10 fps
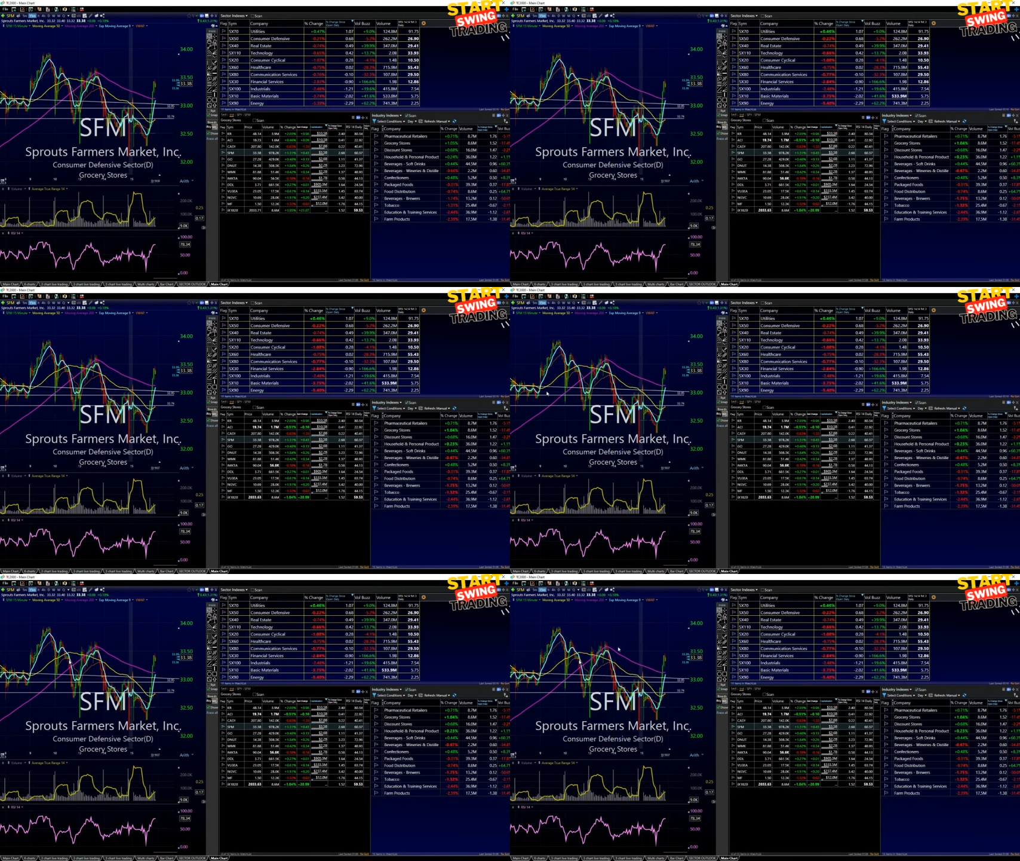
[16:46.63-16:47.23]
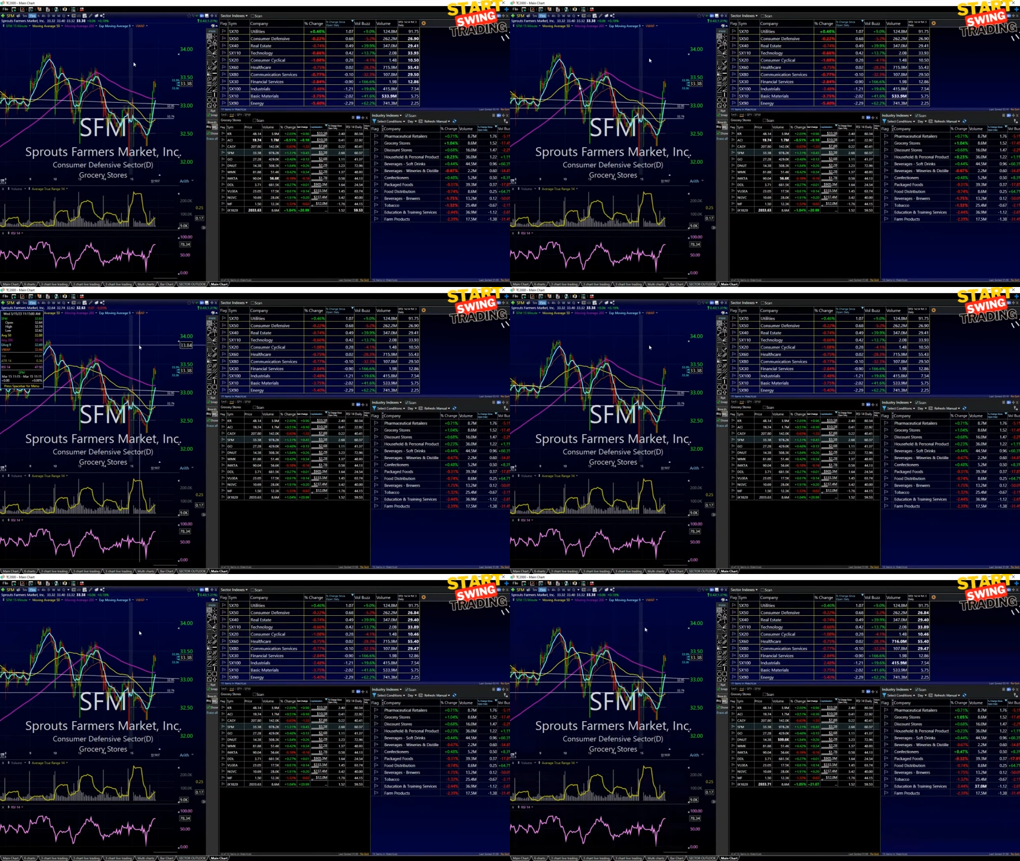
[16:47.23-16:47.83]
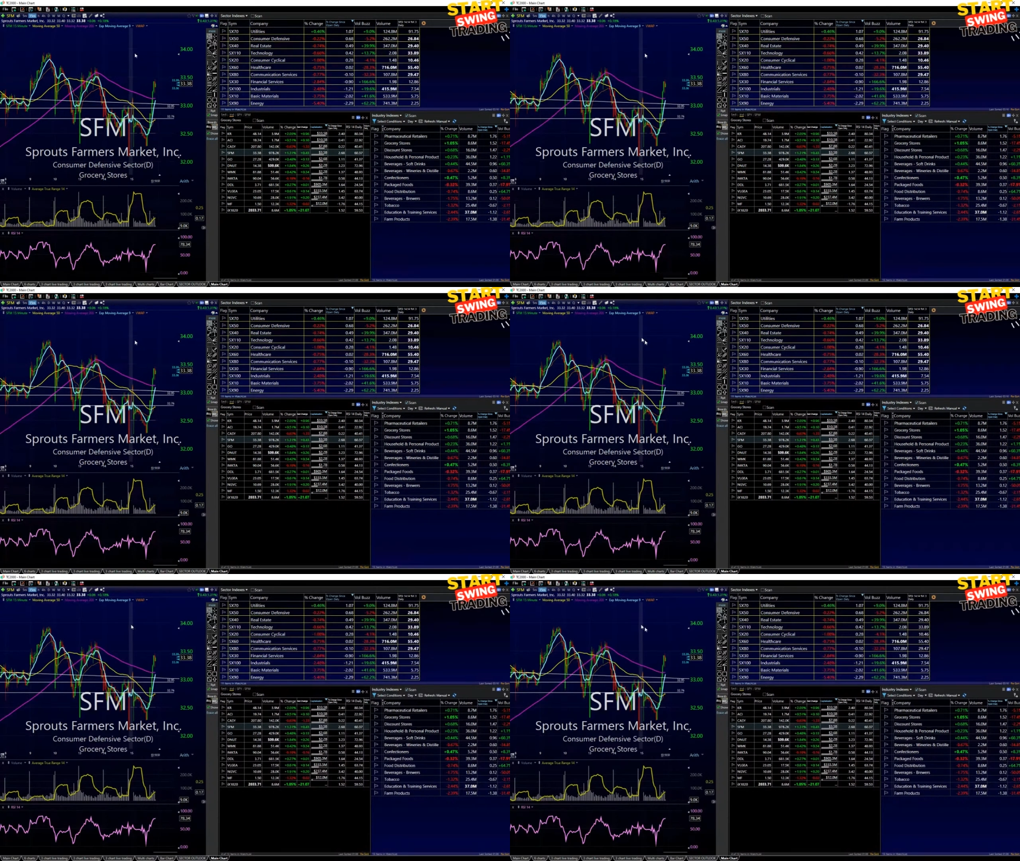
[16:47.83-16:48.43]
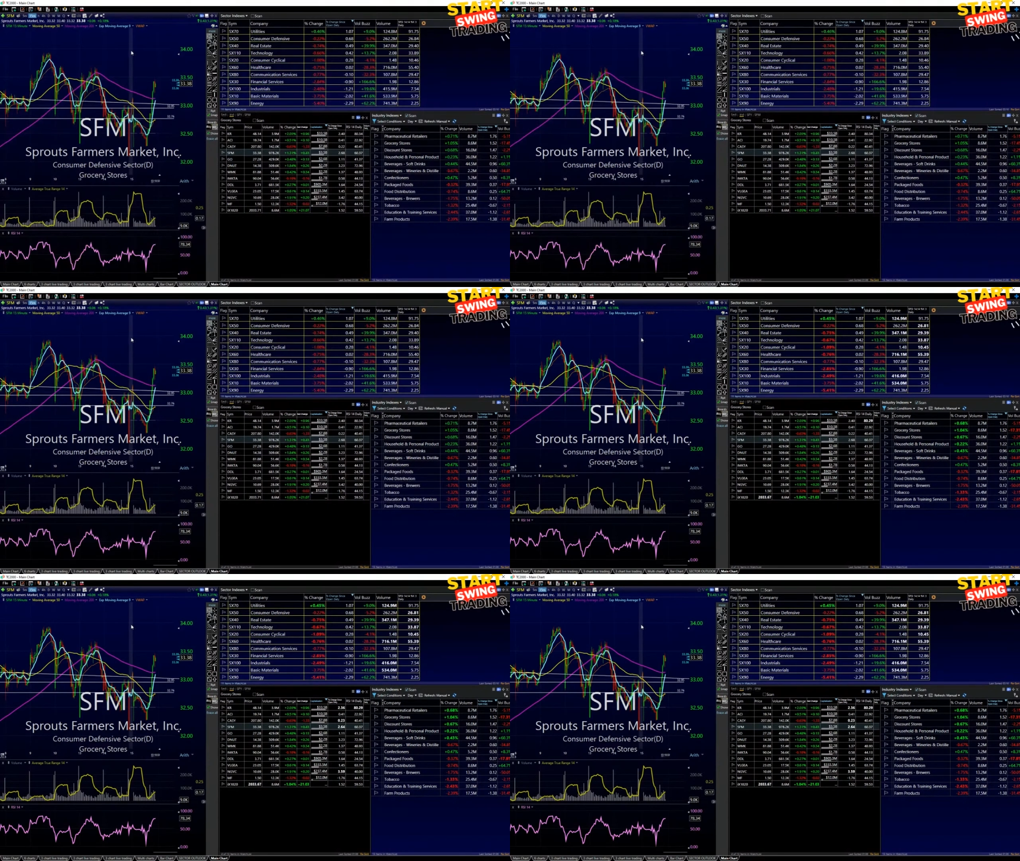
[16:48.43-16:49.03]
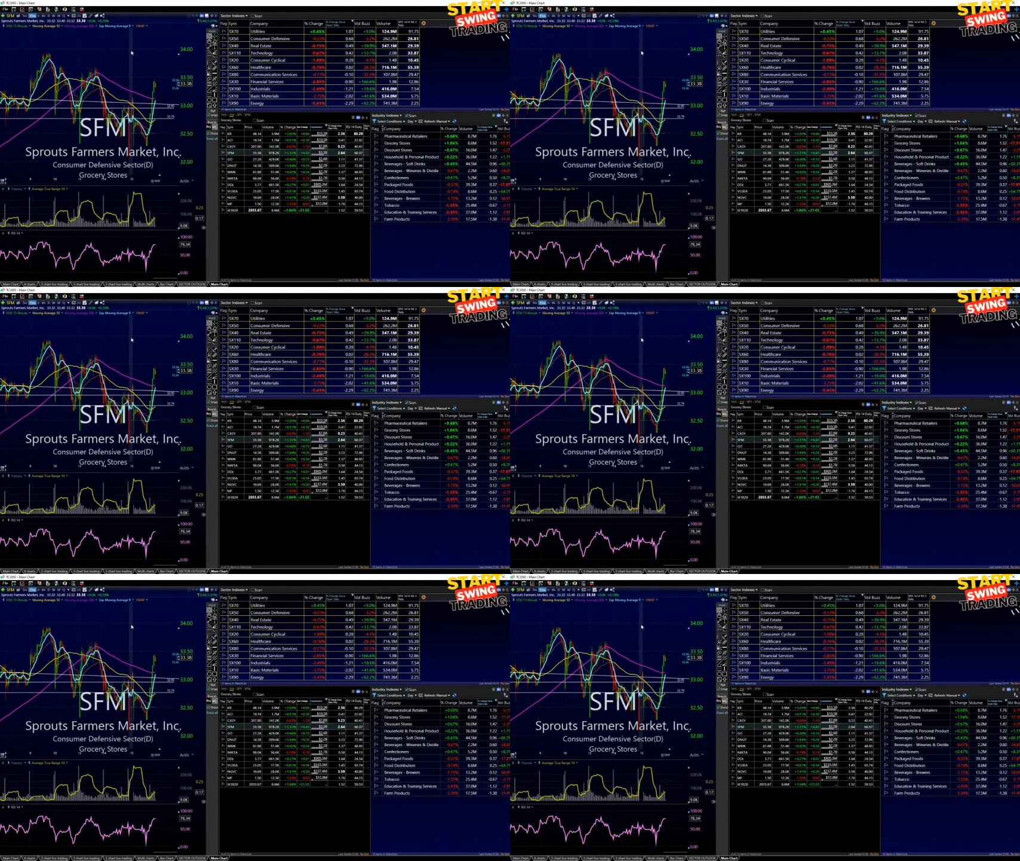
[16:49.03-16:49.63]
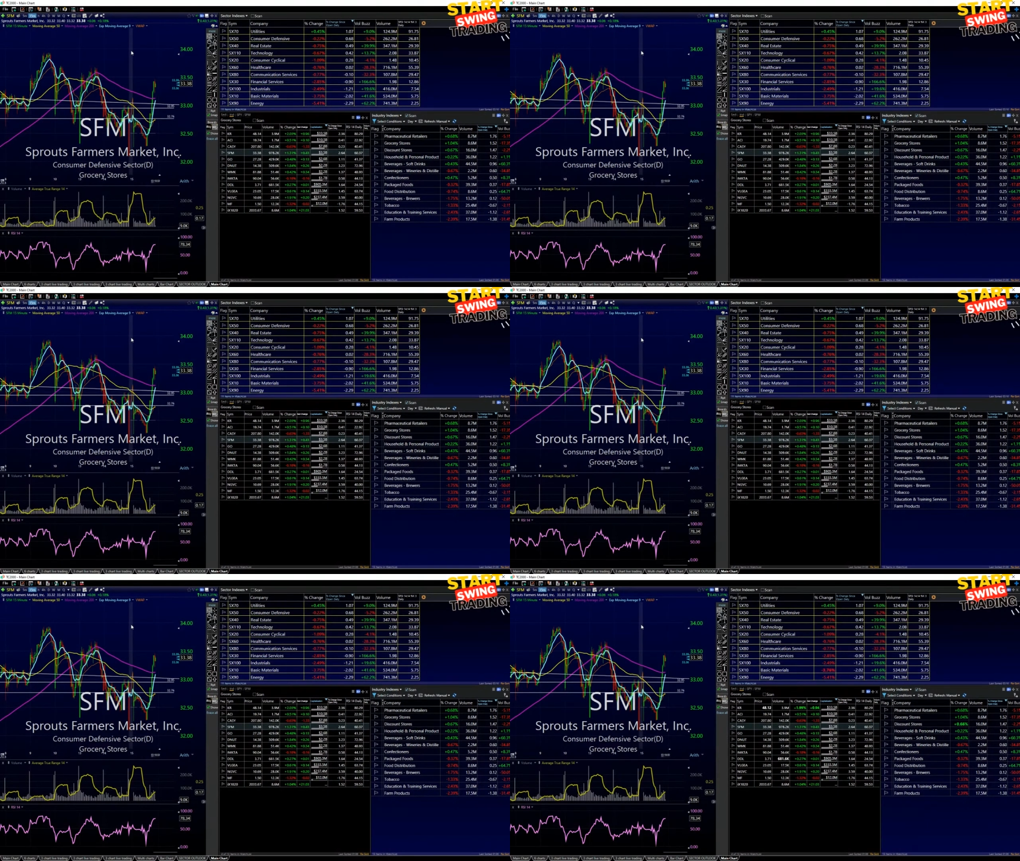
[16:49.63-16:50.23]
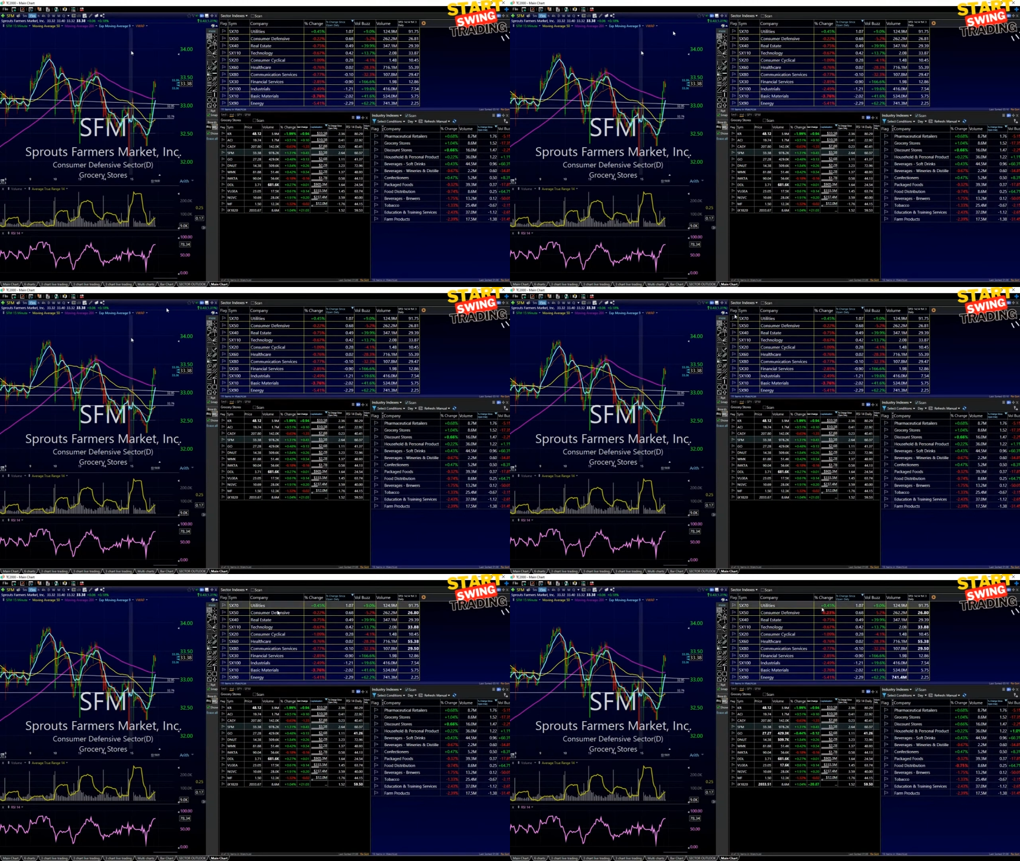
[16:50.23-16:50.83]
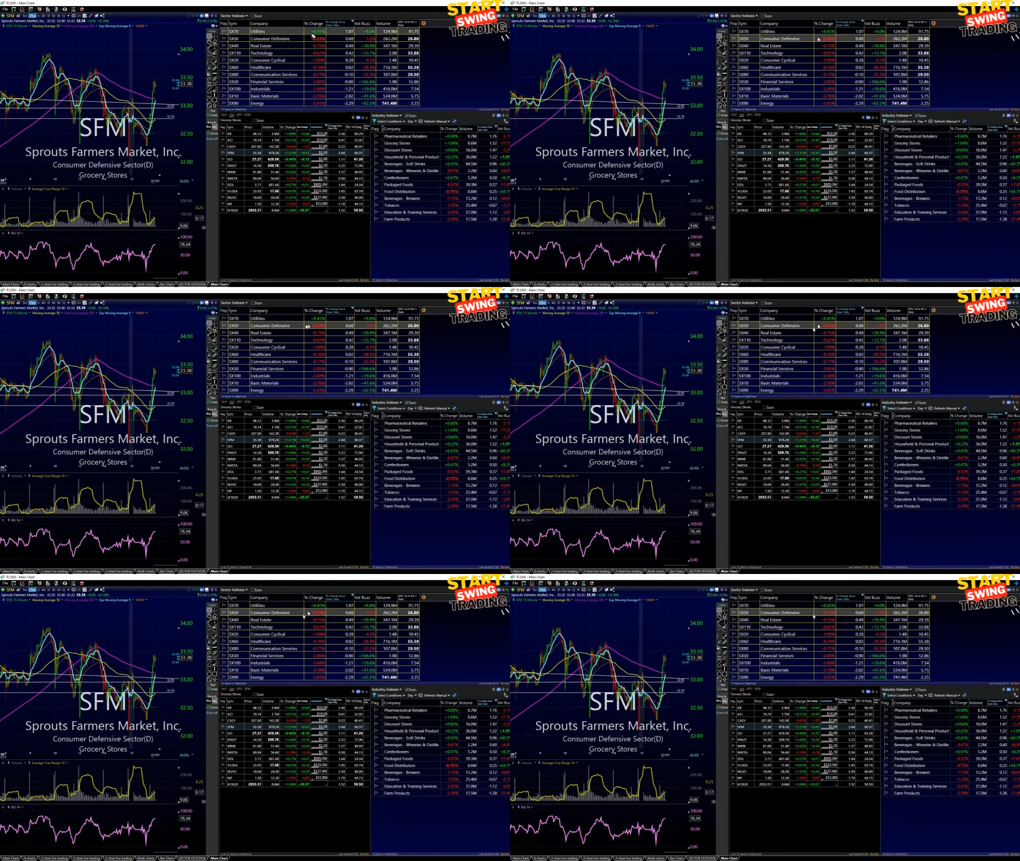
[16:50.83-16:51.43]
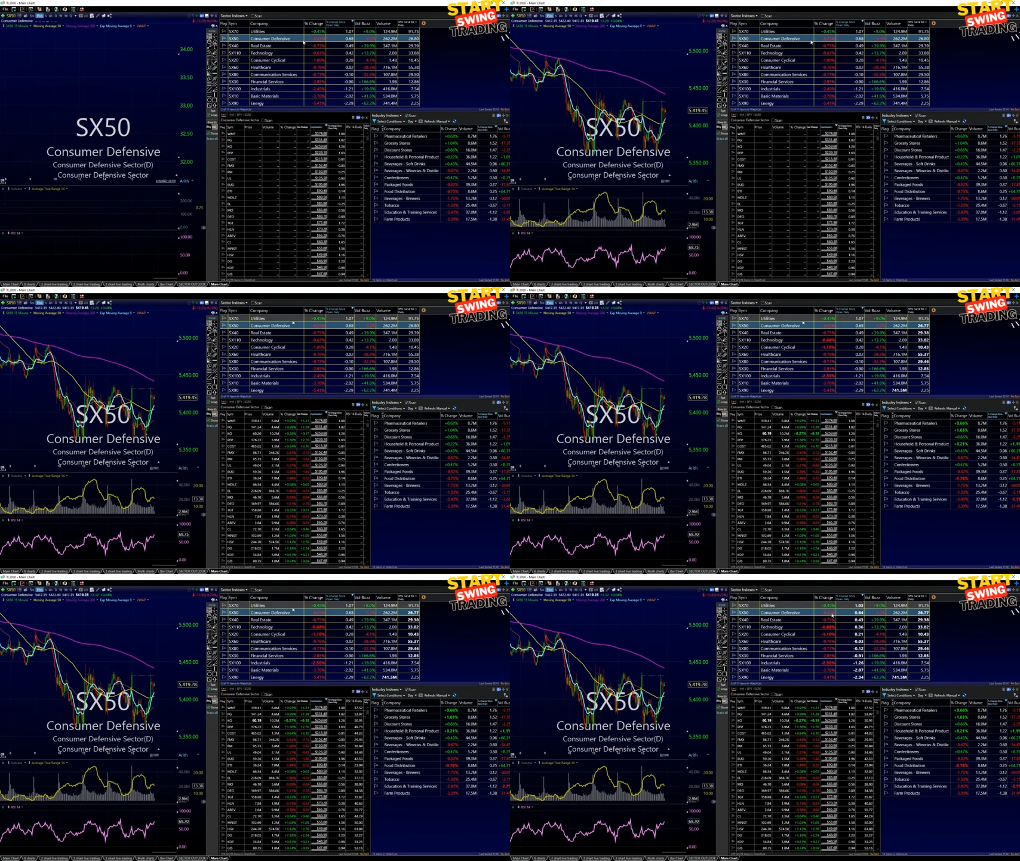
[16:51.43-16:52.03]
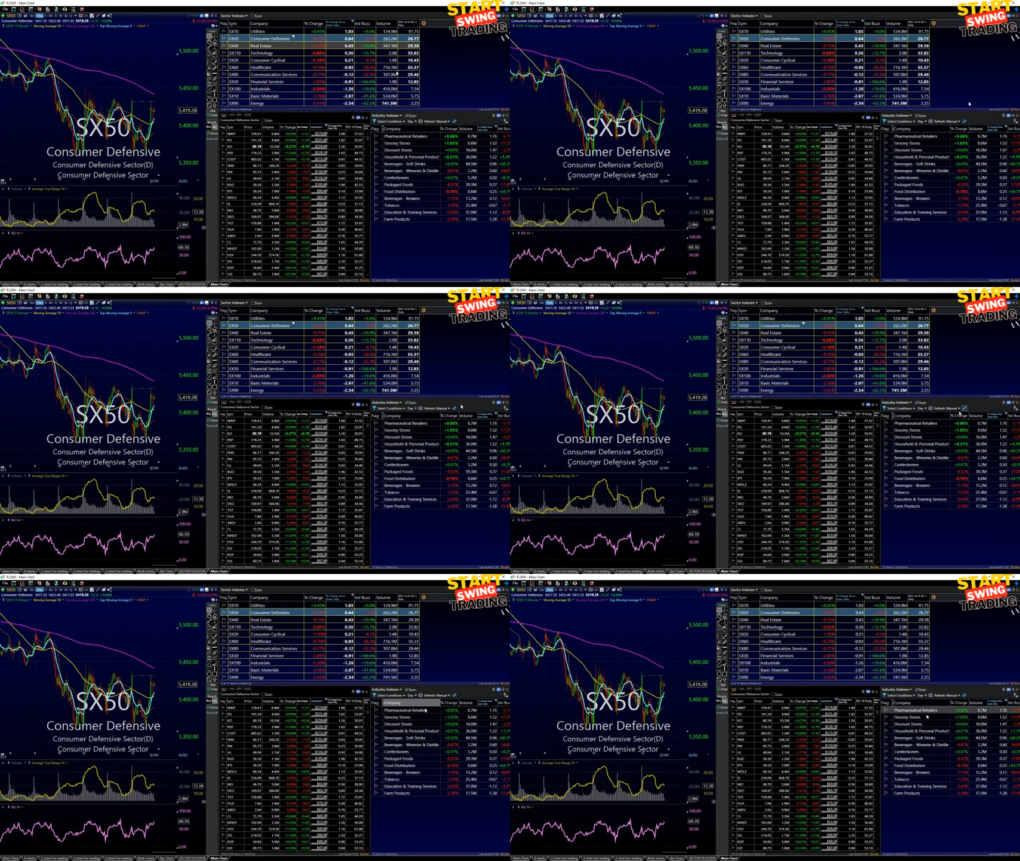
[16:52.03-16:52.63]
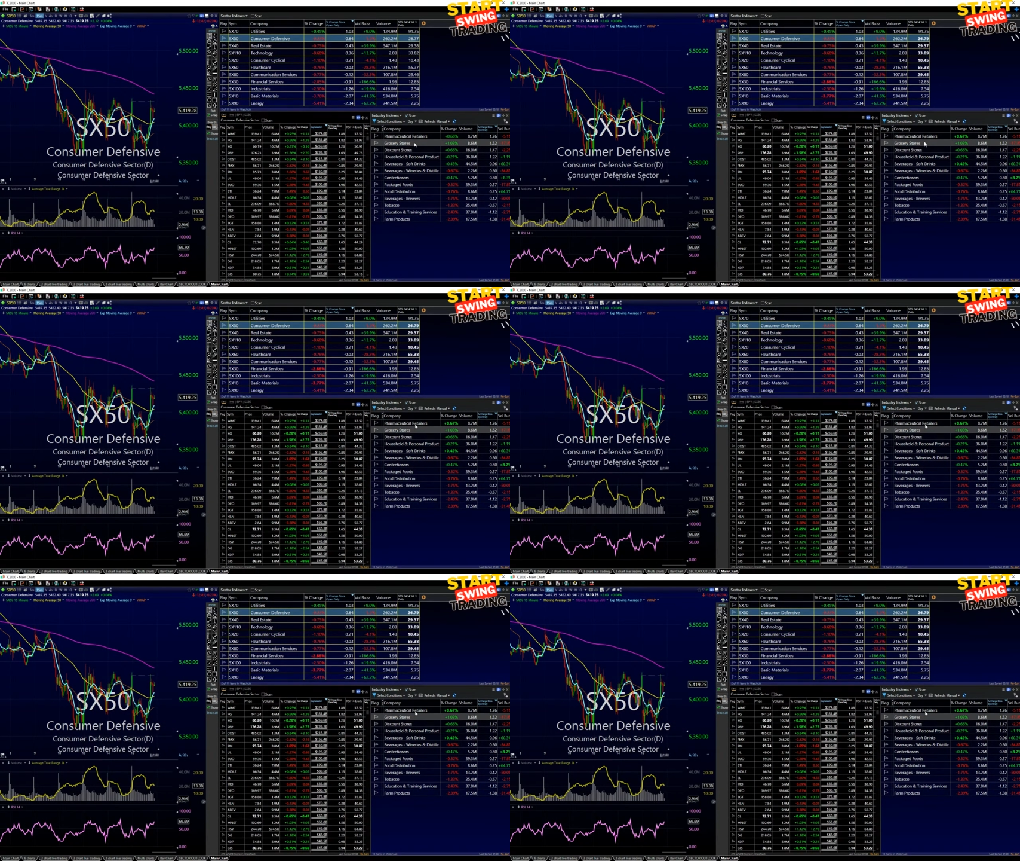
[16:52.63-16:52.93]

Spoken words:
(no speaker visible)